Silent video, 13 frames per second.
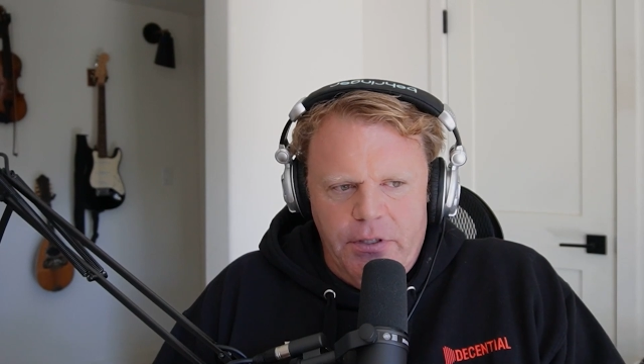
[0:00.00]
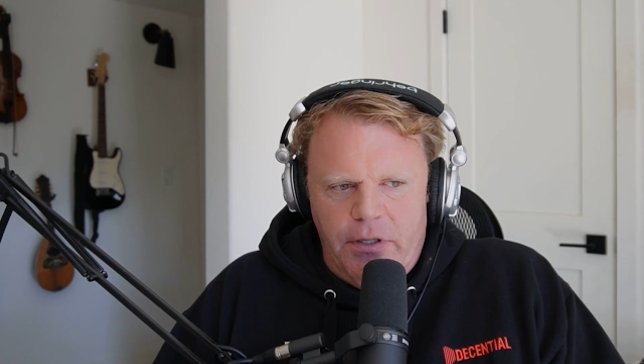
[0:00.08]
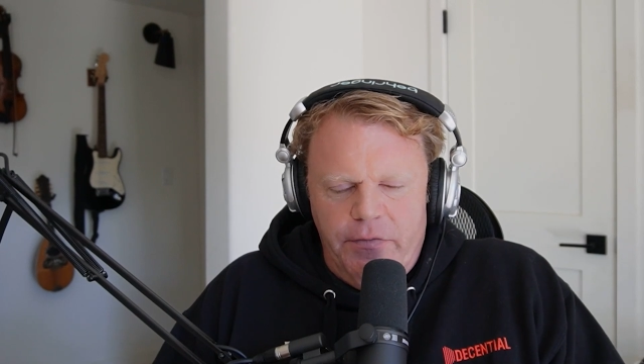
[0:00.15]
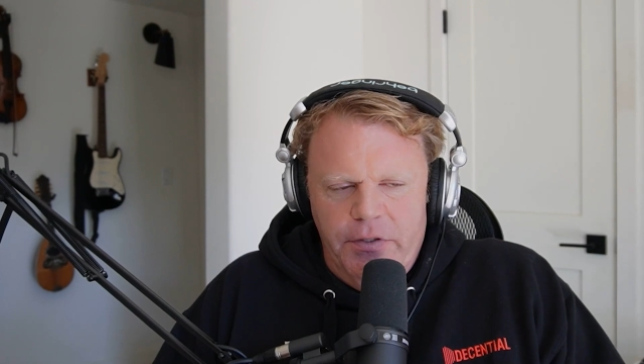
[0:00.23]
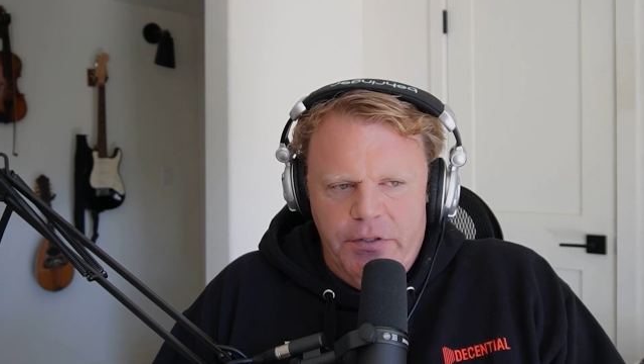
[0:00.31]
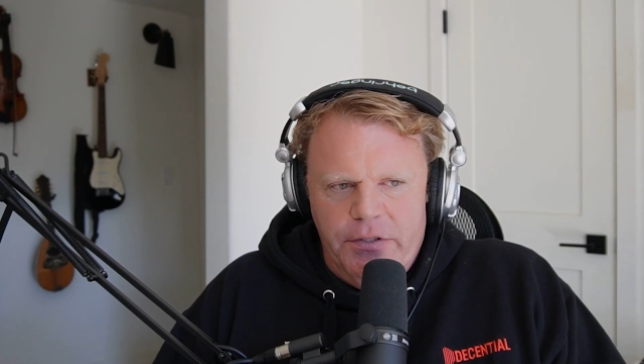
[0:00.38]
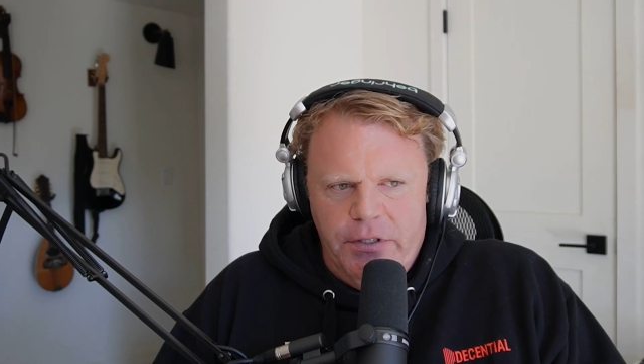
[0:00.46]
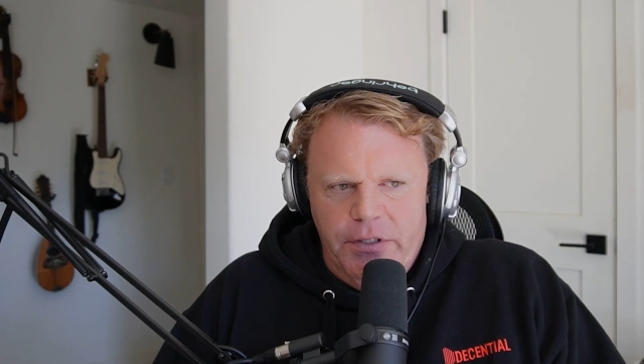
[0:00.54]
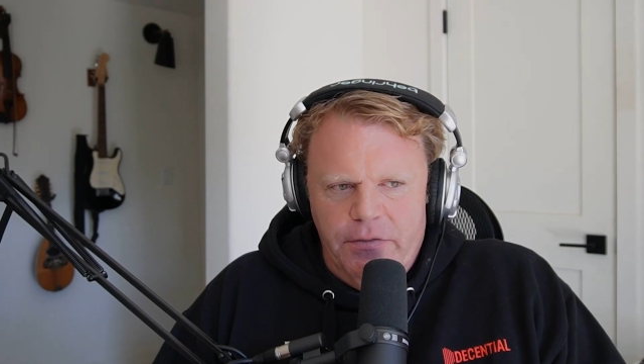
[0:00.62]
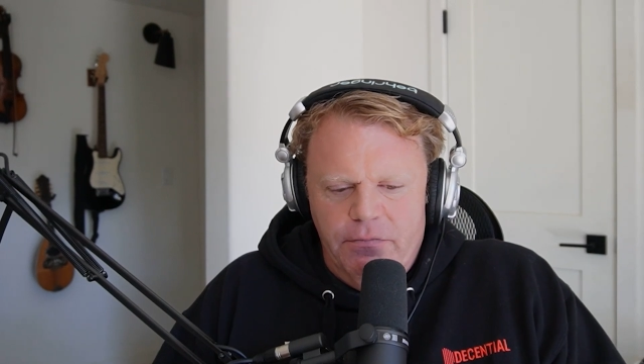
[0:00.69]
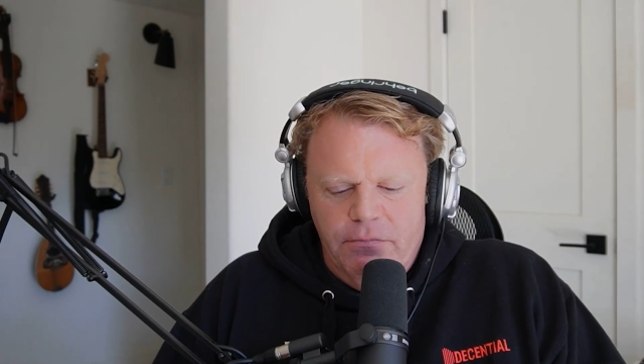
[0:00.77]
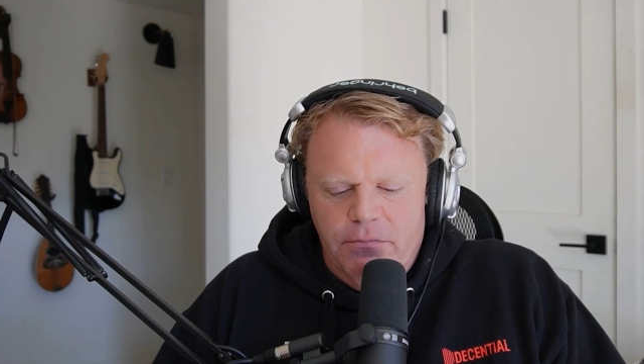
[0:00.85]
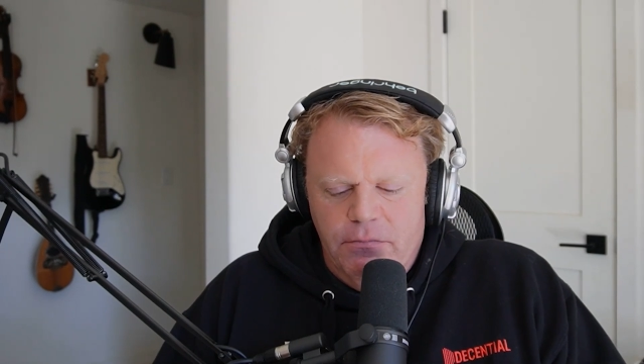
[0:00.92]
obviously
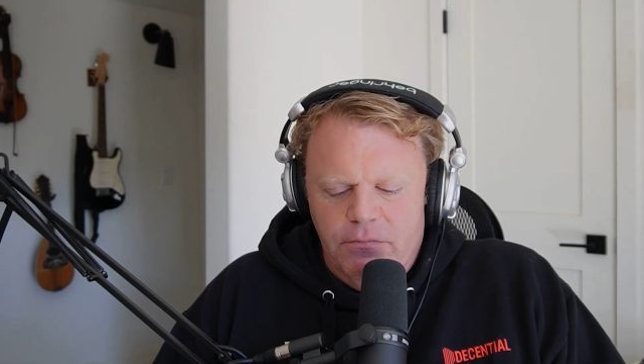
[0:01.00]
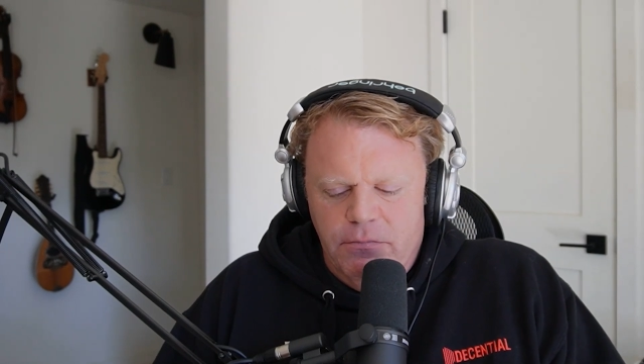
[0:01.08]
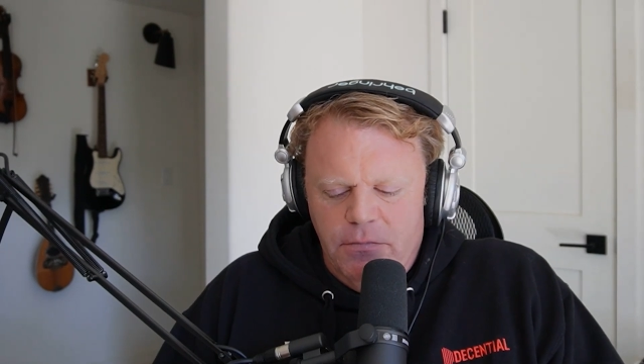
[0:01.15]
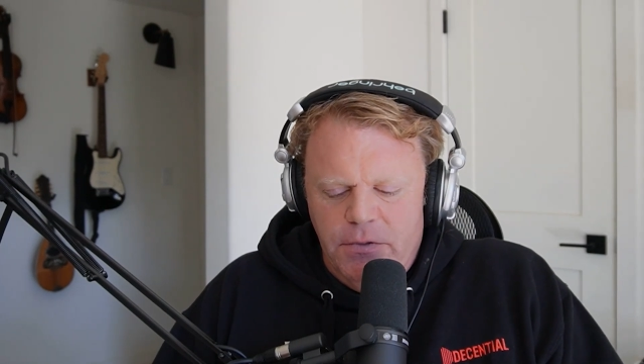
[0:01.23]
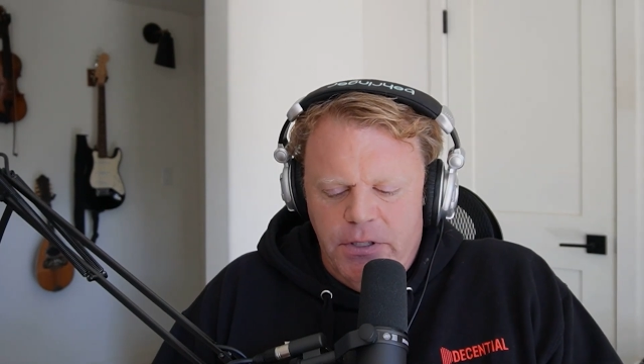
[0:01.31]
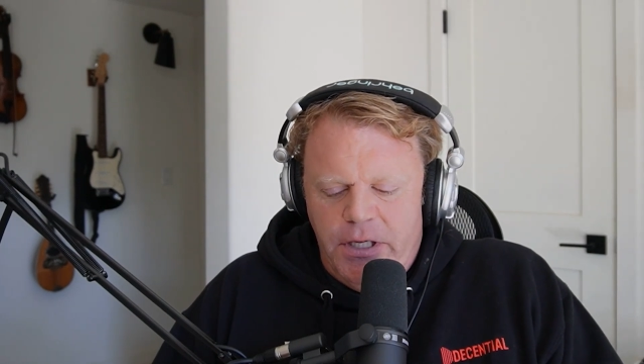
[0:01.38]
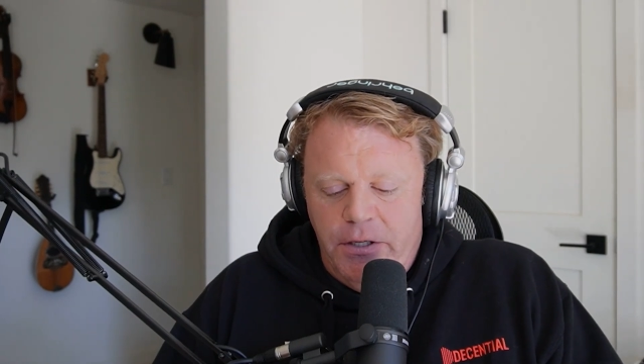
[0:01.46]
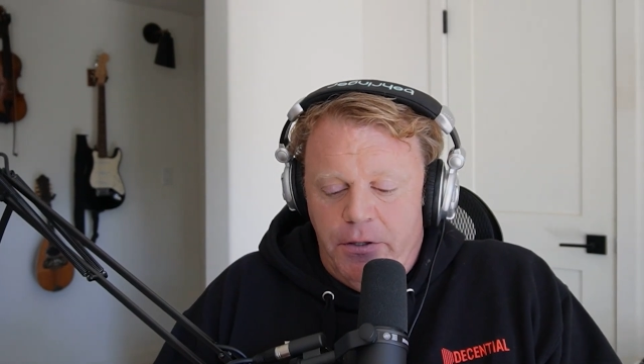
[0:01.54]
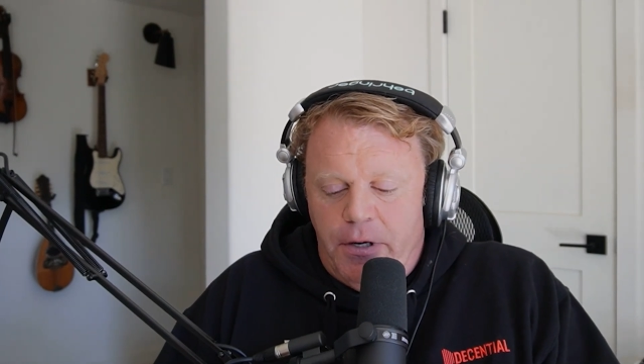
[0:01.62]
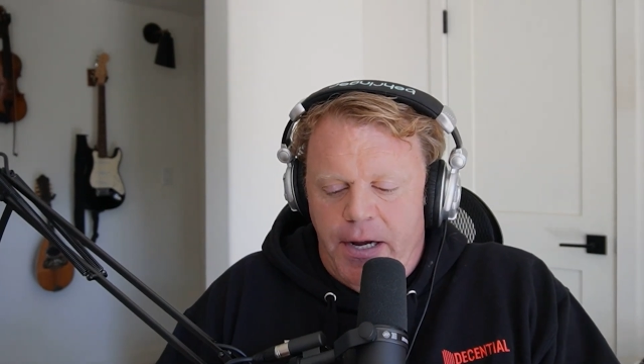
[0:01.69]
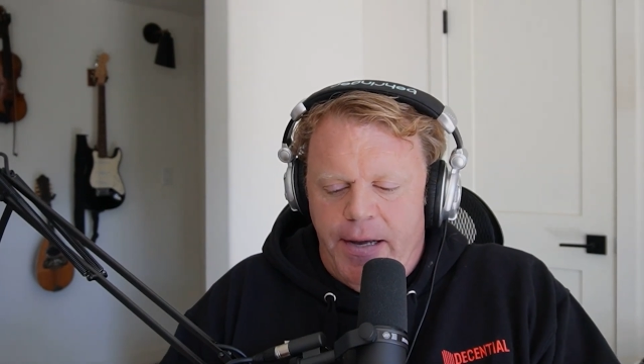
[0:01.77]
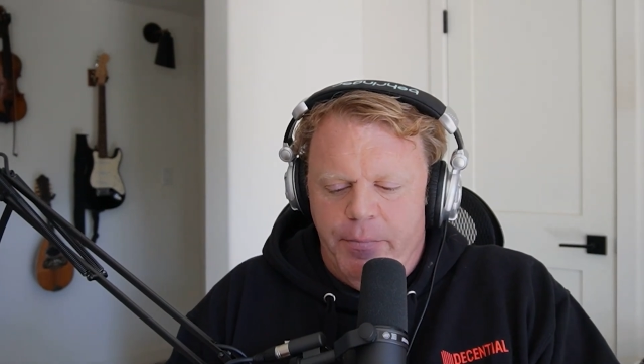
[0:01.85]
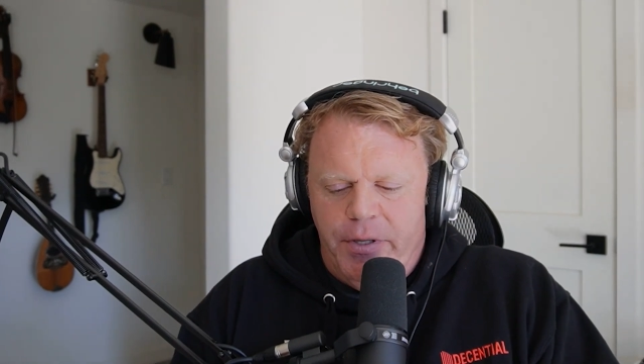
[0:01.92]
the
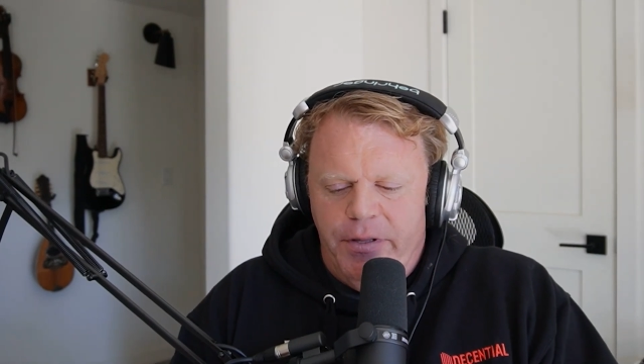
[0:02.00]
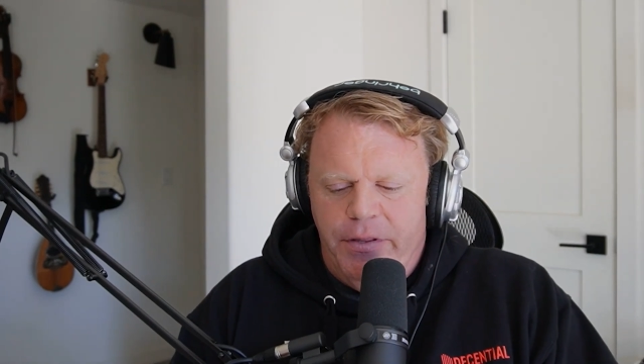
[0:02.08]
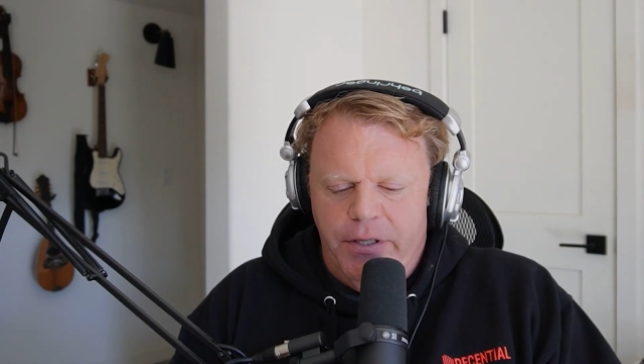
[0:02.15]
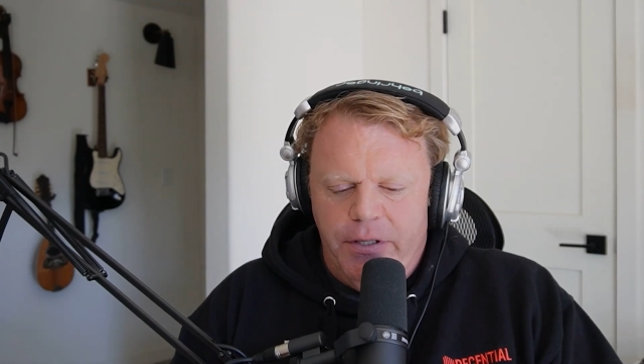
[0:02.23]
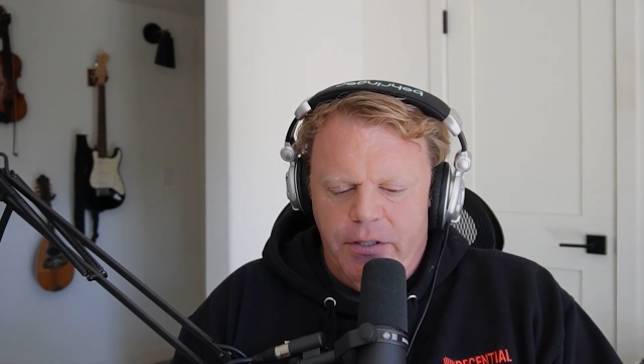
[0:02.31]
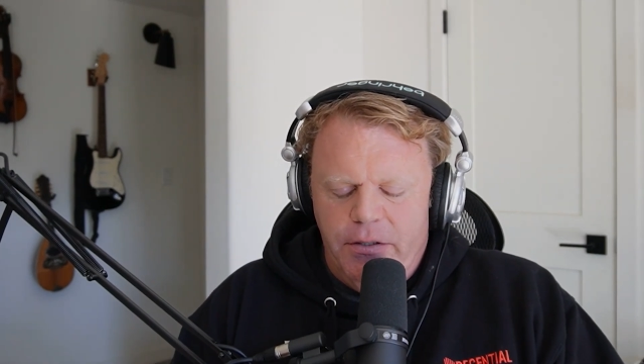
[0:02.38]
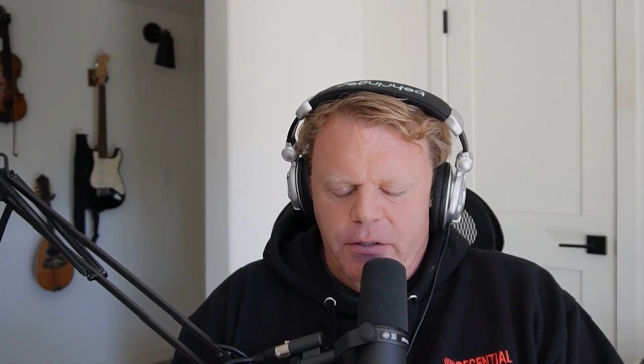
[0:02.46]
killer app, I think.